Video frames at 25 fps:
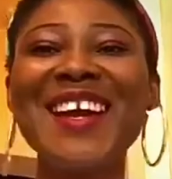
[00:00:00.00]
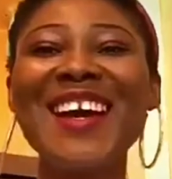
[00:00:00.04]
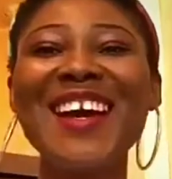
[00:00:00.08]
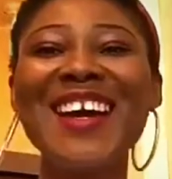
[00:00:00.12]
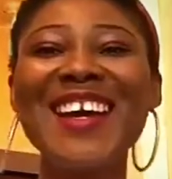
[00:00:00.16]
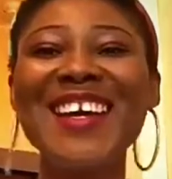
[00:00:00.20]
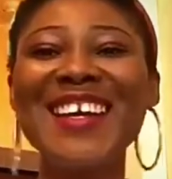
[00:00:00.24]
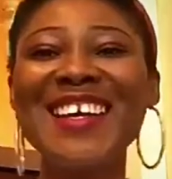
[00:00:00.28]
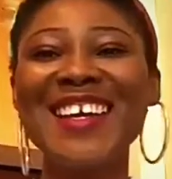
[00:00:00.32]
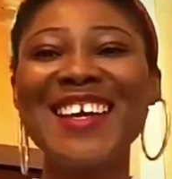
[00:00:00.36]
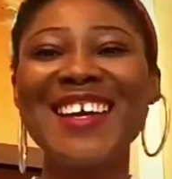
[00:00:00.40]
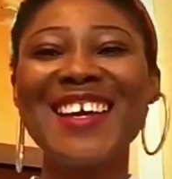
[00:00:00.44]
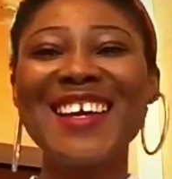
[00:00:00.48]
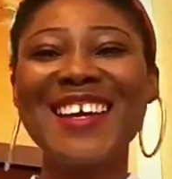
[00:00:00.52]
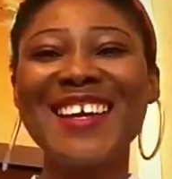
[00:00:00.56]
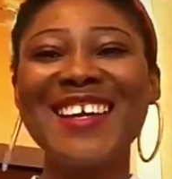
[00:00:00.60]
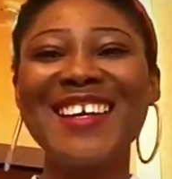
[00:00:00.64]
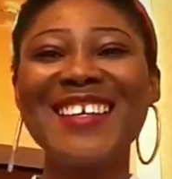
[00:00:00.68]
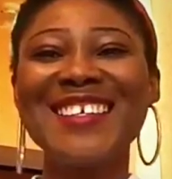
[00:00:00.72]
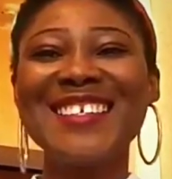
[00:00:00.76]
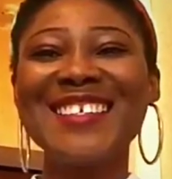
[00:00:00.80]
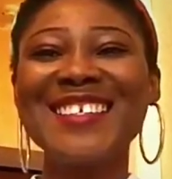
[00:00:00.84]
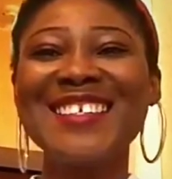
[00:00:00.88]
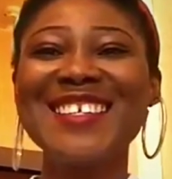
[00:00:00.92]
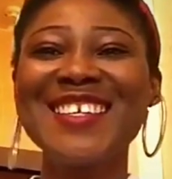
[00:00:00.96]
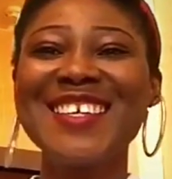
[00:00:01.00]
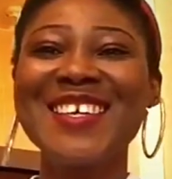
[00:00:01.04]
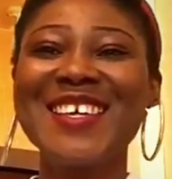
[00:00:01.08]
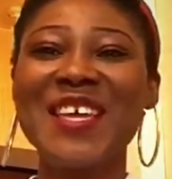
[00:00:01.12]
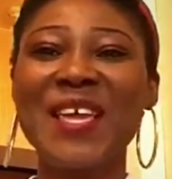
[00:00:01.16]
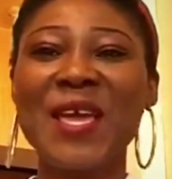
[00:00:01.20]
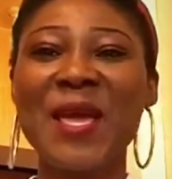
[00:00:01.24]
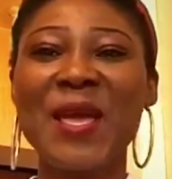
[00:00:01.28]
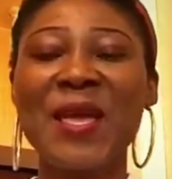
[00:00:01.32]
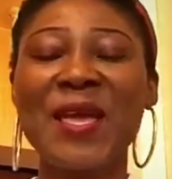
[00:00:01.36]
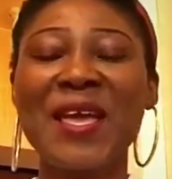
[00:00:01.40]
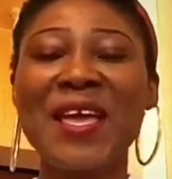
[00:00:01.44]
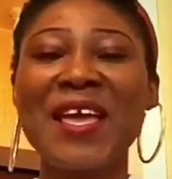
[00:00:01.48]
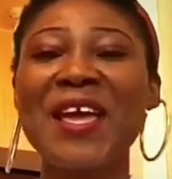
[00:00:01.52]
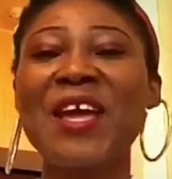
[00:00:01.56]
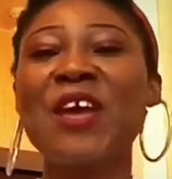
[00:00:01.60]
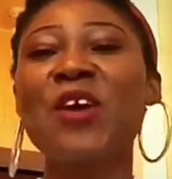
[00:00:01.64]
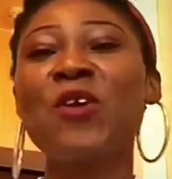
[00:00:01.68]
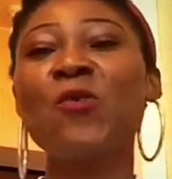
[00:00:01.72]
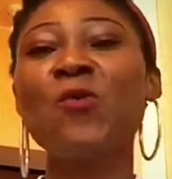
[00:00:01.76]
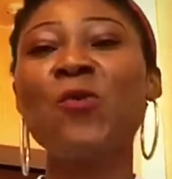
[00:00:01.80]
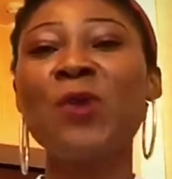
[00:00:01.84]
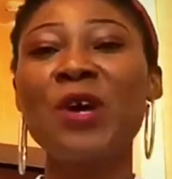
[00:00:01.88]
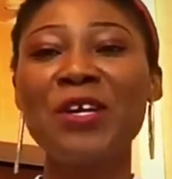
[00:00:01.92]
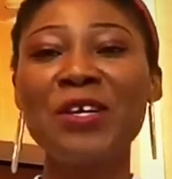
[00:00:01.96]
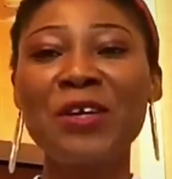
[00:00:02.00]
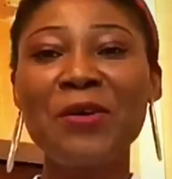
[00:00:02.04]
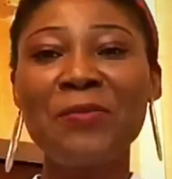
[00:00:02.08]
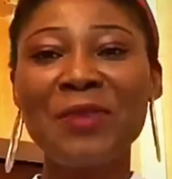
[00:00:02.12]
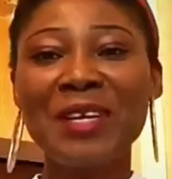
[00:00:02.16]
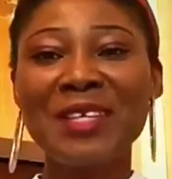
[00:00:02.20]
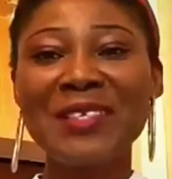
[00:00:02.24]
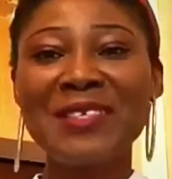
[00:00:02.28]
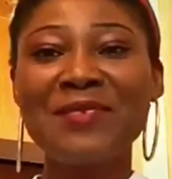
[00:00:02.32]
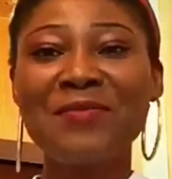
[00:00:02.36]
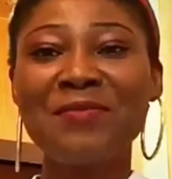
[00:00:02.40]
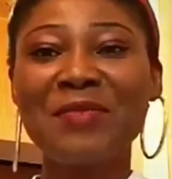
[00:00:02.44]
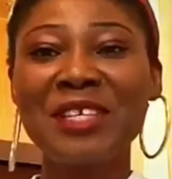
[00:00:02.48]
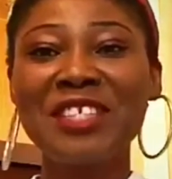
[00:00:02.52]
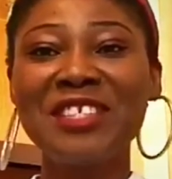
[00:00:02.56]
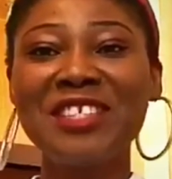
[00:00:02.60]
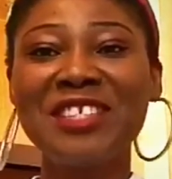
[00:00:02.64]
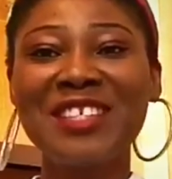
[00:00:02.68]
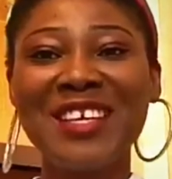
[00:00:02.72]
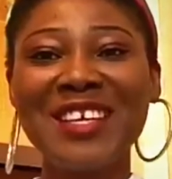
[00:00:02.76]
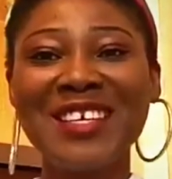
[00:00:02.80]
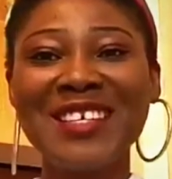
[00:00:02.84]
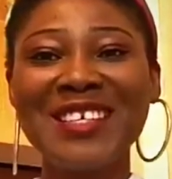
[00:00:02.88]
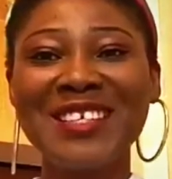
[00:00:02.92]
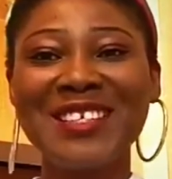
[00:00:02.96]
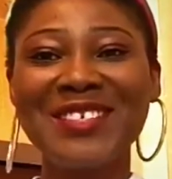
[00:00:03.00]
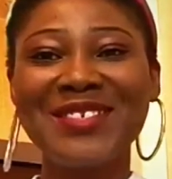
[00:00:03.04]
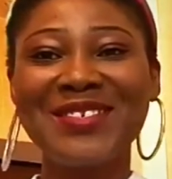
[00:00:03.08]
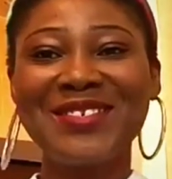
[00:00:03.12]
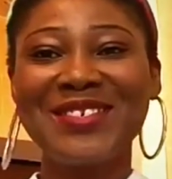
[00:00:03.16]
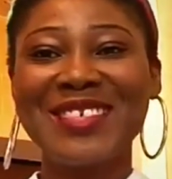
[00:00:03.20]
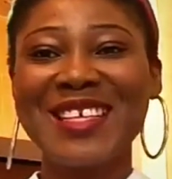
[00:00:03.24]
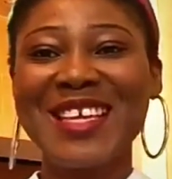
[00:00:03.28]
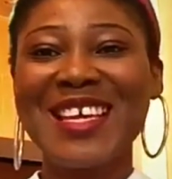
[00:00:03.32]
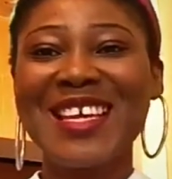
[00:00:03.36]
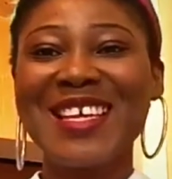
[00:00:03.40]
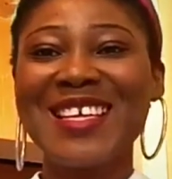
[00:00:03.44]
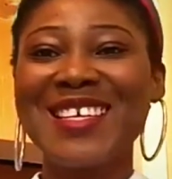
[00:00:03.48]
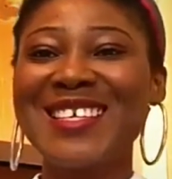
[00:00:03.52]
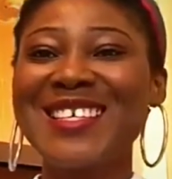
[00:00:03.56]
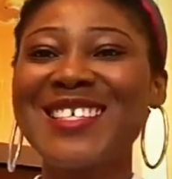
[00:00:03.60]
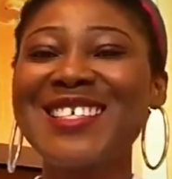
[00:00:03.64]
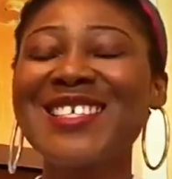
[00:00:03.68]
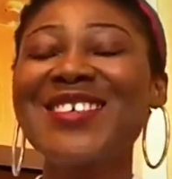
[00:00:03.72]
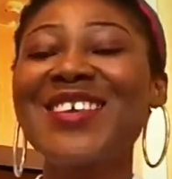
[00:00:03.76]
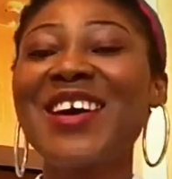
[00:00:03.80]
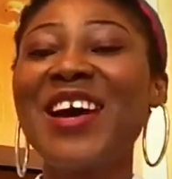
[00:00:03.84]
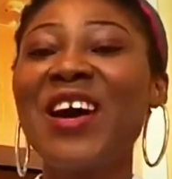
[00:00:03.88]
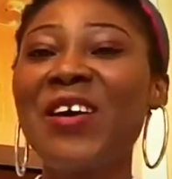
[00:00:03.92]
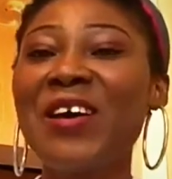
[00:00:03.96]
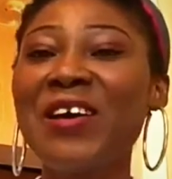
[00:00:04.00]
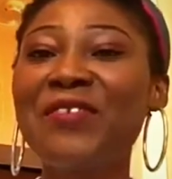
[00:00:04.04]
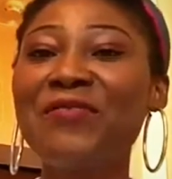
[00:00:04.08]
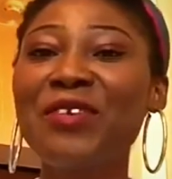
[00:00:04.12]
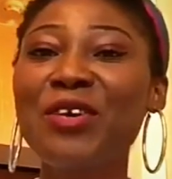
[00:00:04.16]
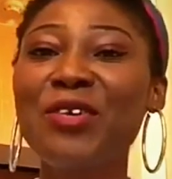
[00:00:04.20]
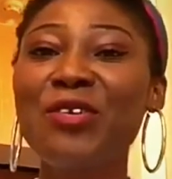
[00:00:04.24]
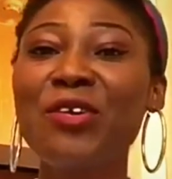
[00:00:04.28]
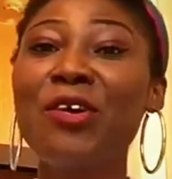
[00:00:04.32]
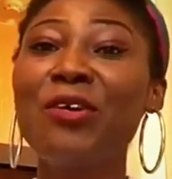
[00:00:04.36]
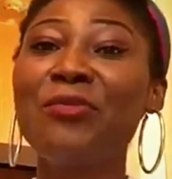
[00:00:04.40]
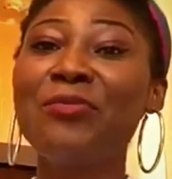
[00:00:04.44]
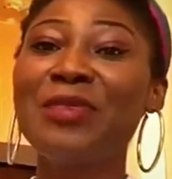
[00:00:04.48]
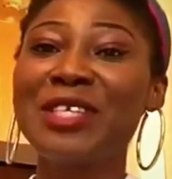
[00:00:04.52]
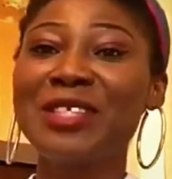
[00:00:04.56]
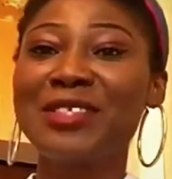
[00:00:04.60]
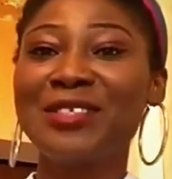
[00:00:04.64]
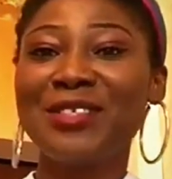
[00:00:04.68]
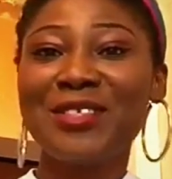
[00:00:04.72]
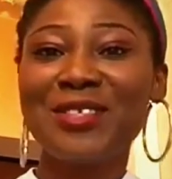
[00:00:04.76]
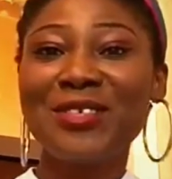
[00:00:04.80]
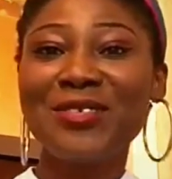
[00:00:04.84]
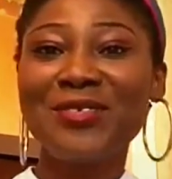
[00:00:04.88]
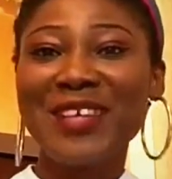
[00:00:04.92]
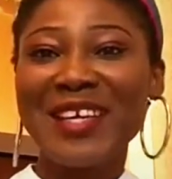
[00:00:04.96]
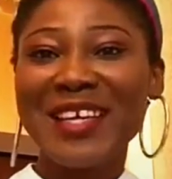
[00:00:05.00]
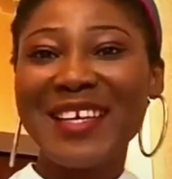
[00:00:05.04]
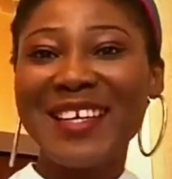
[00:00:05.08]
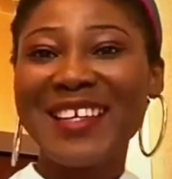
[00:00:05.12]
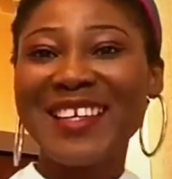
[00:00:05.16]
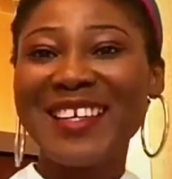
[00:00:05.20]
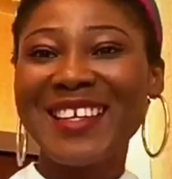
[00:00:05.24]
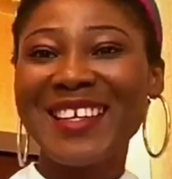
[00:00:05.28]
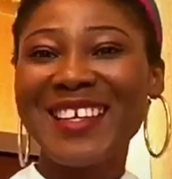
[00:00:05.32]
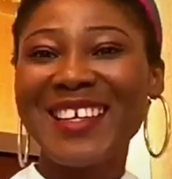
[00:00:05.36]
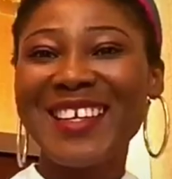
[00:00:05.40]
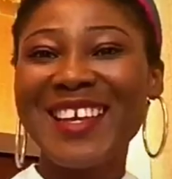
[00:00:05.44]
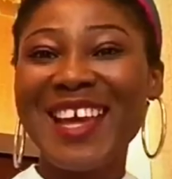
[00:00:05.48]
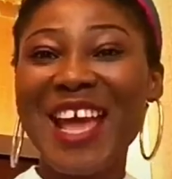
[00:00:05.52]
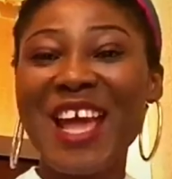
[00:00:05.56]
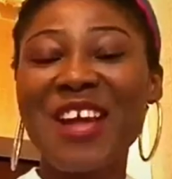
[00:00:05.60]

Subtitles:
Hi guys, welcome back to my channel. So how have you all been doing?